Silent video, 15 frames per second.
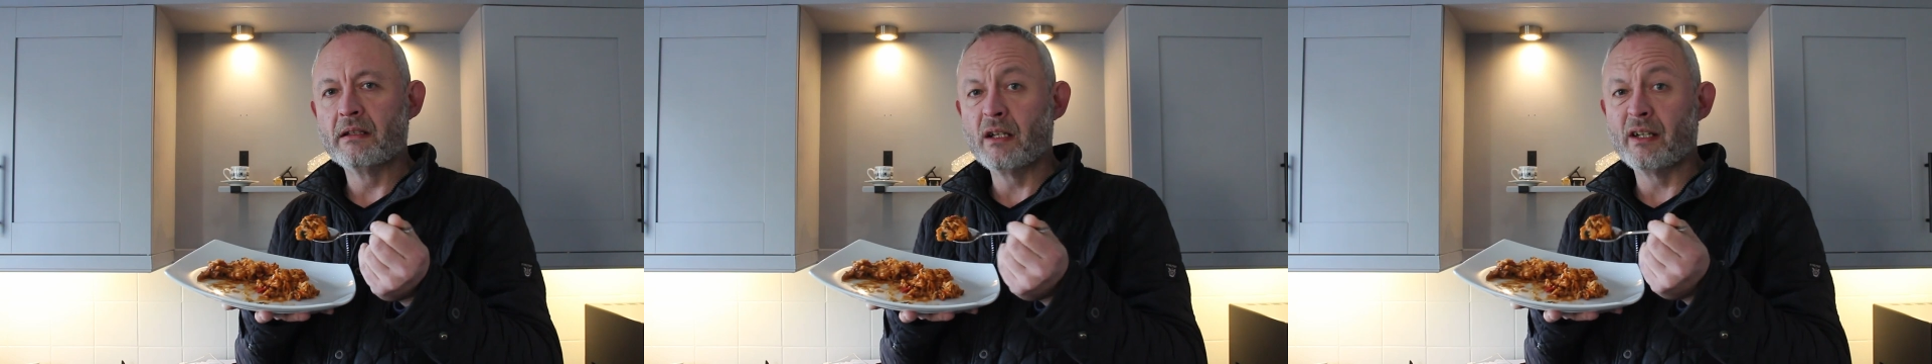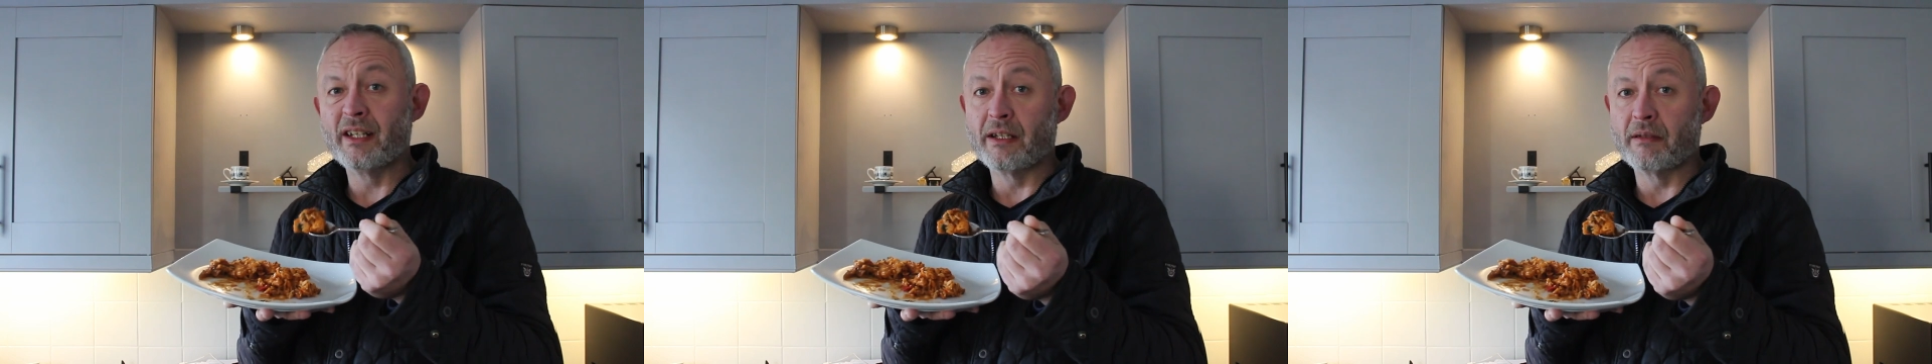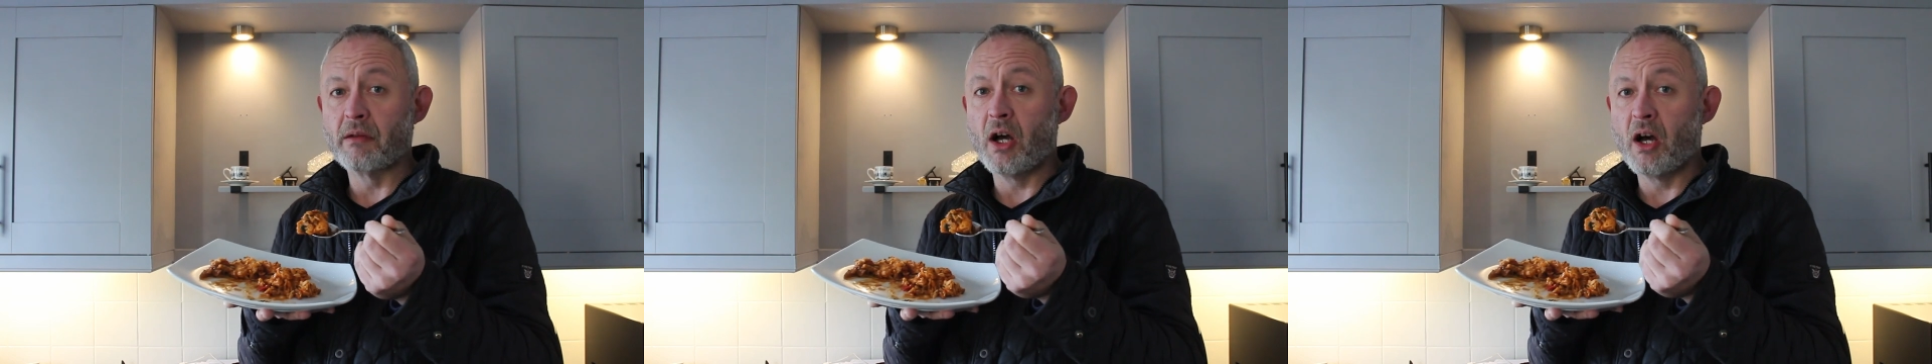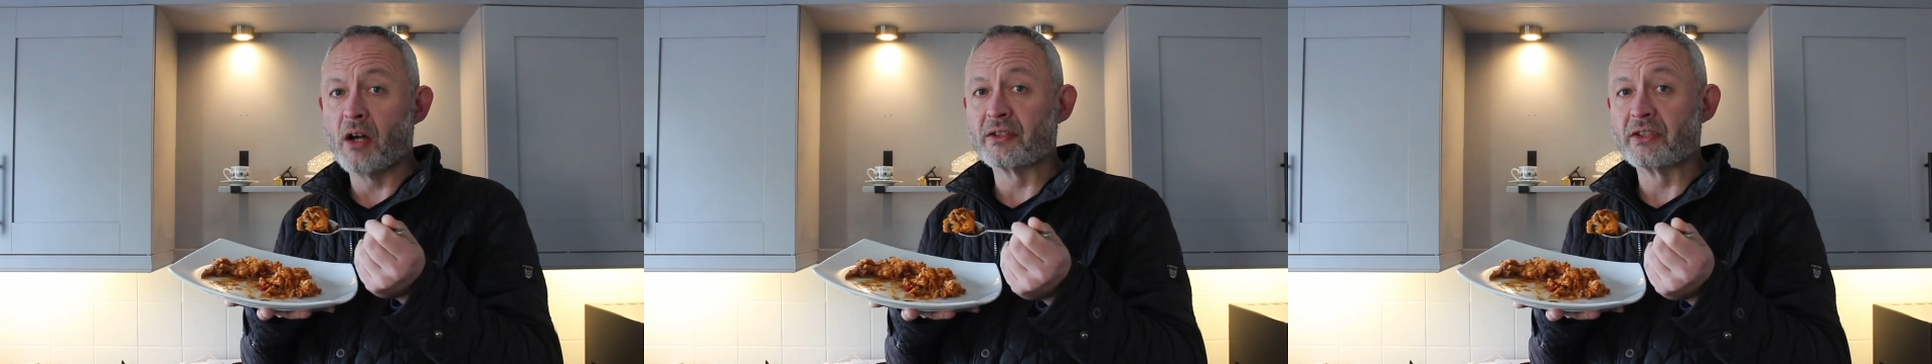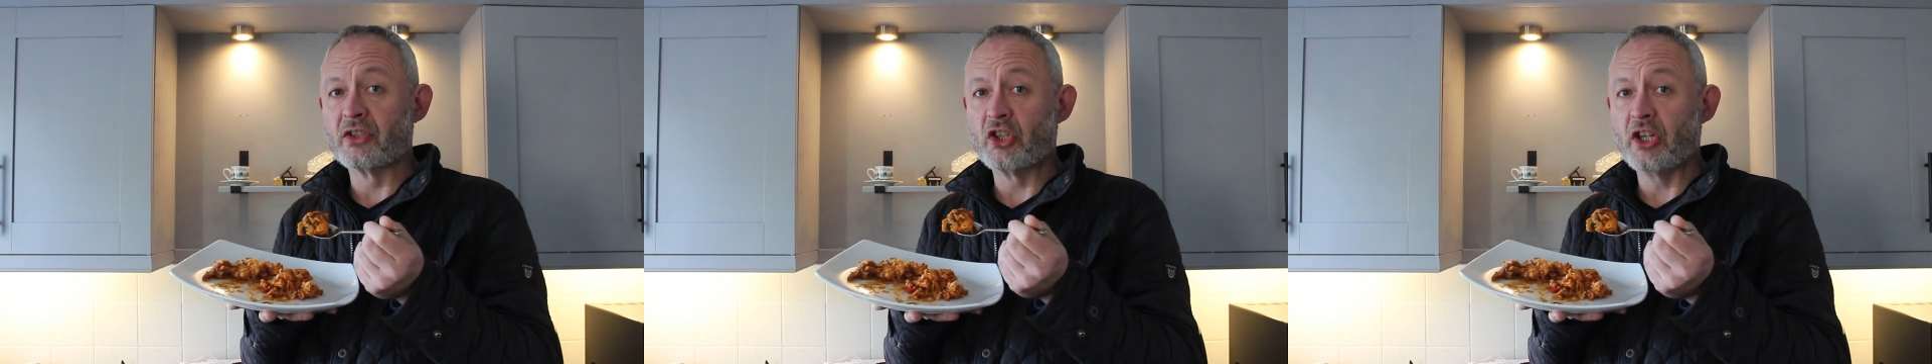not in a
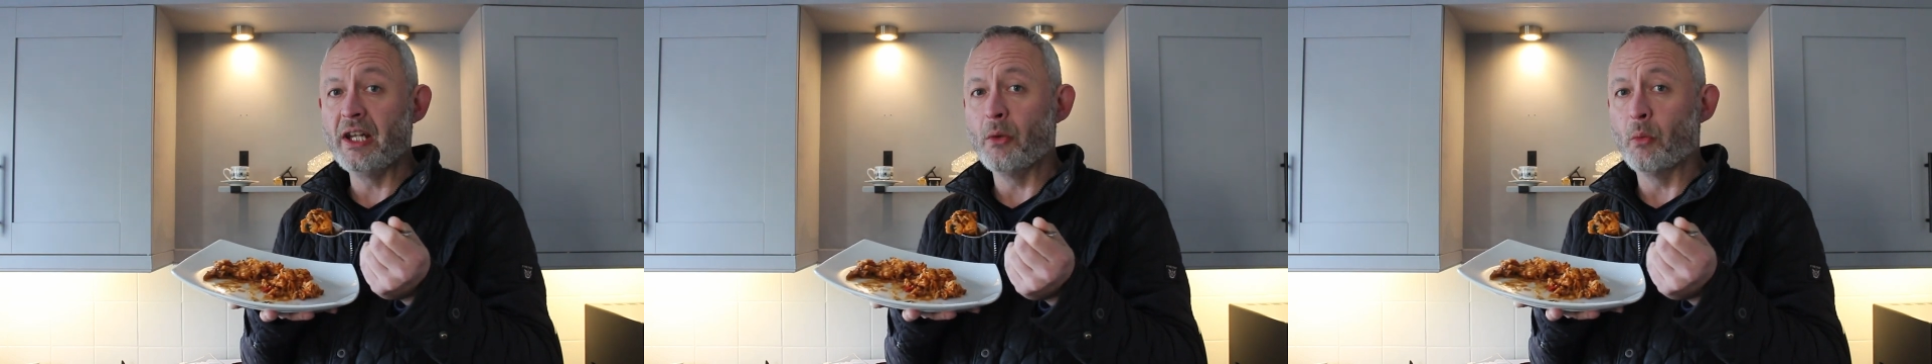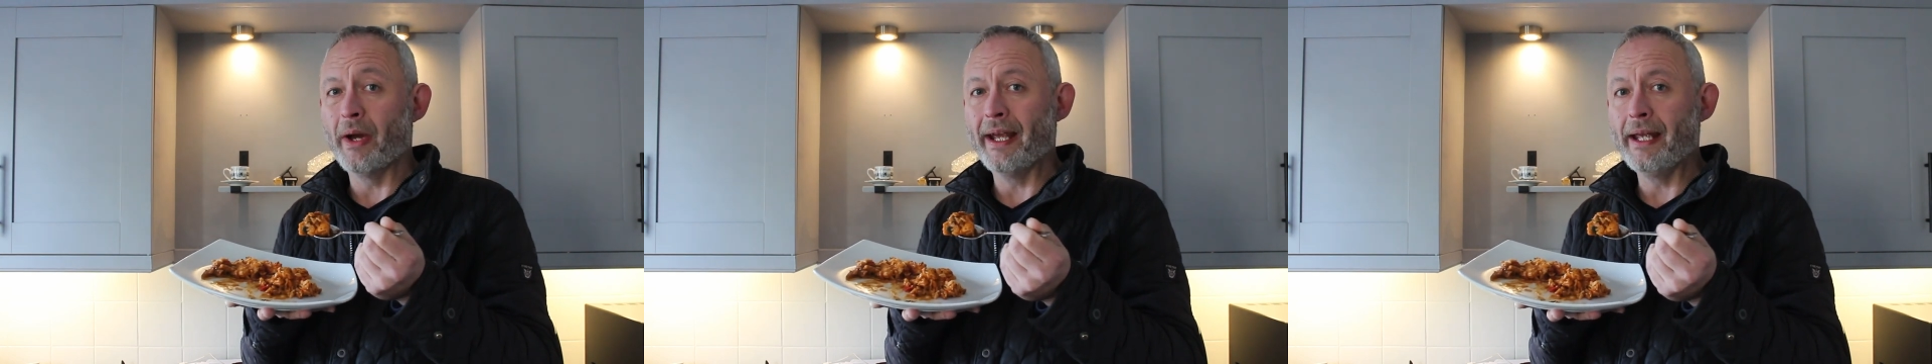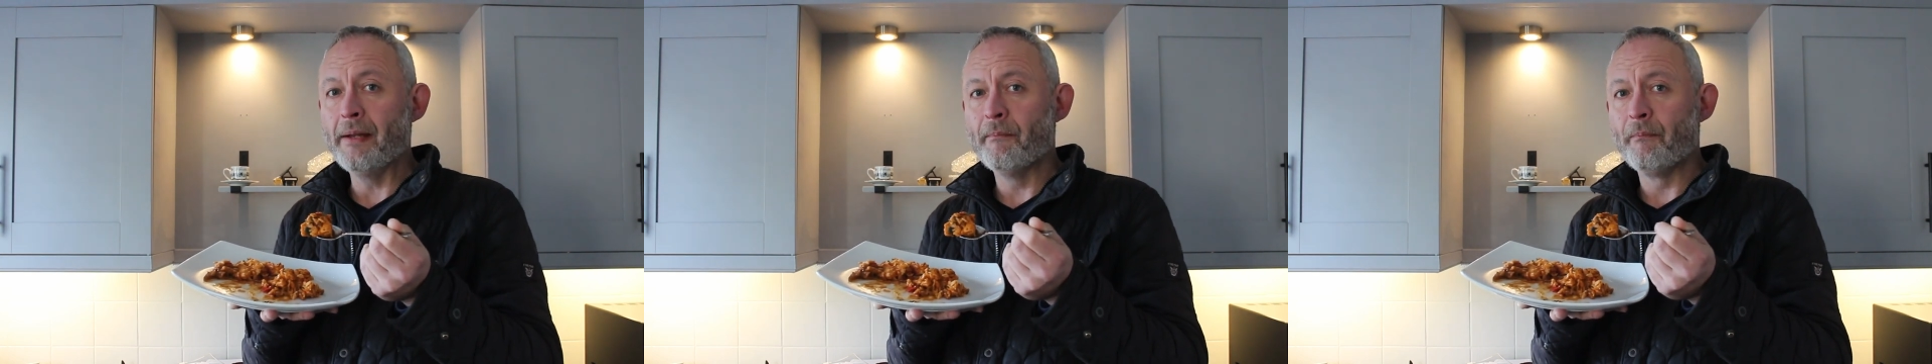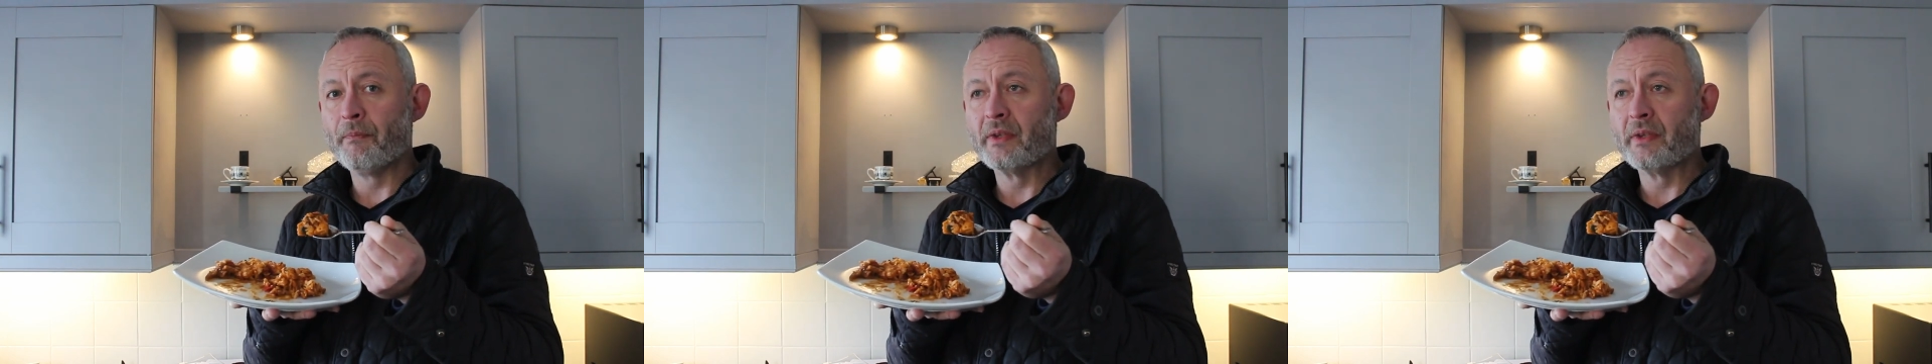hot chili way,